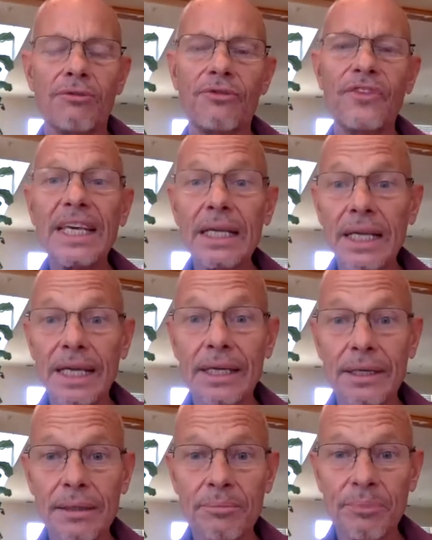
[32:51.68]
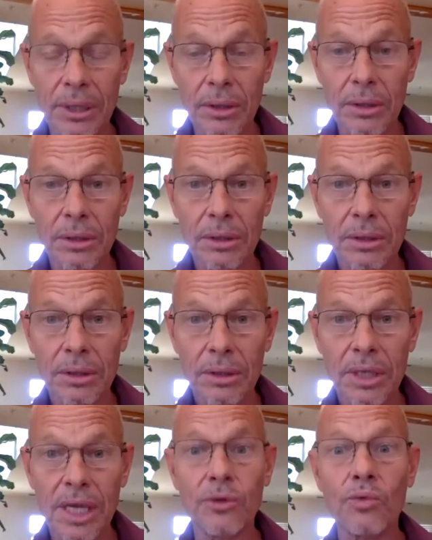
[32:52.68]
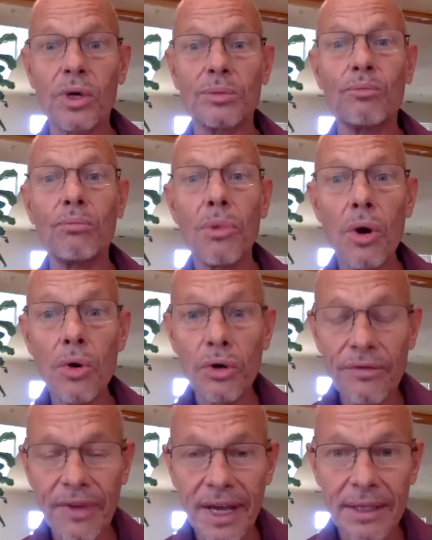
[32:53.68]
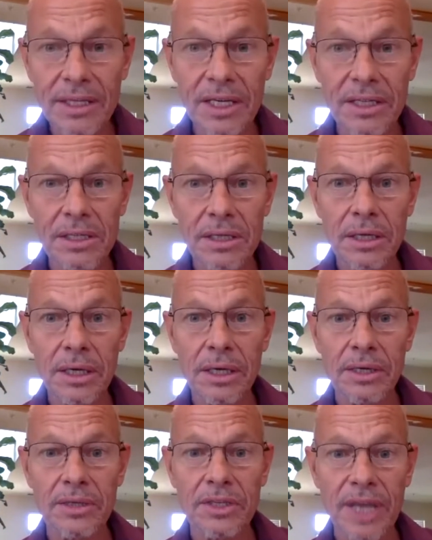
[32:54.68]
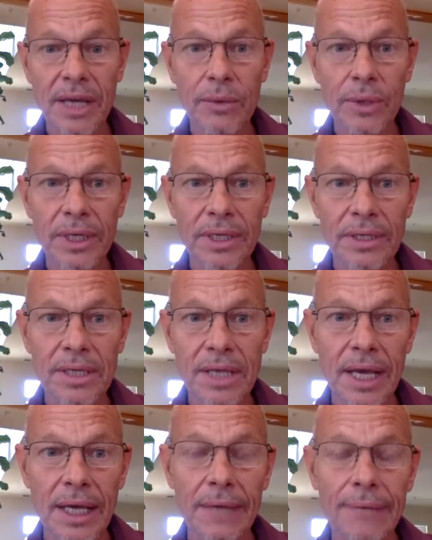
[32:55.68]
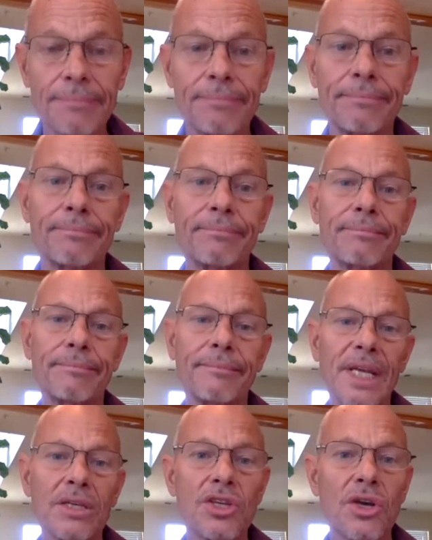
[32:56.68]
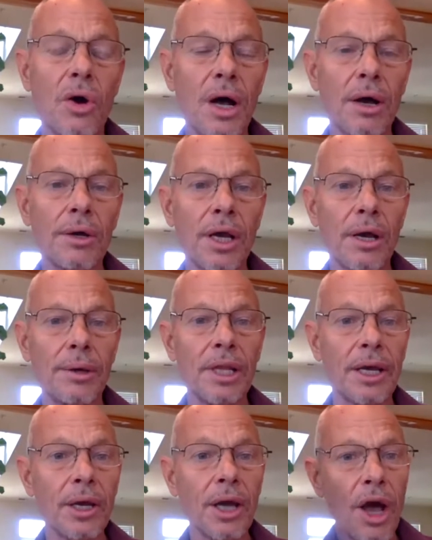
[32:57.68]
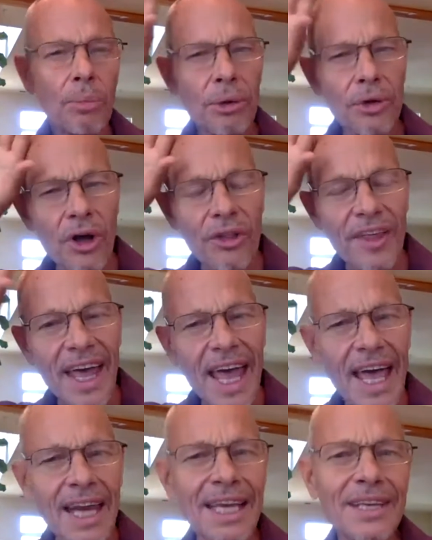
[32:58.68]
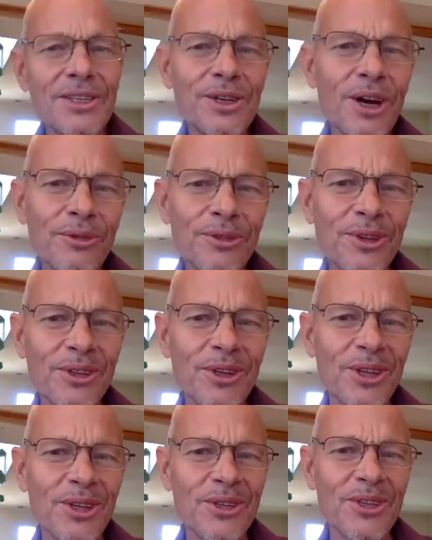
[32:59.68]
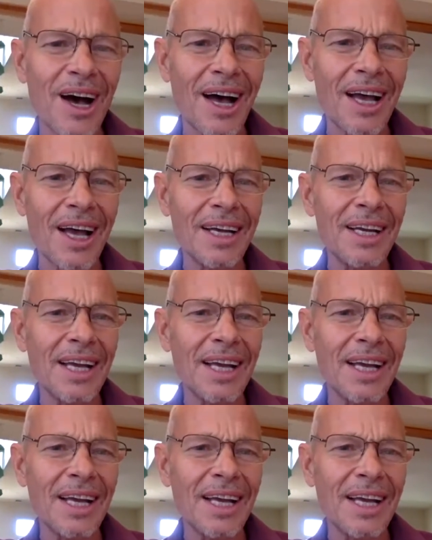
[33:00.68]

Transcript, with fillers: feeling Bill and what motivates mm-hmm. his his saying what he's saying. Mm-hmm. So I, I, like put all the heady stuff to the side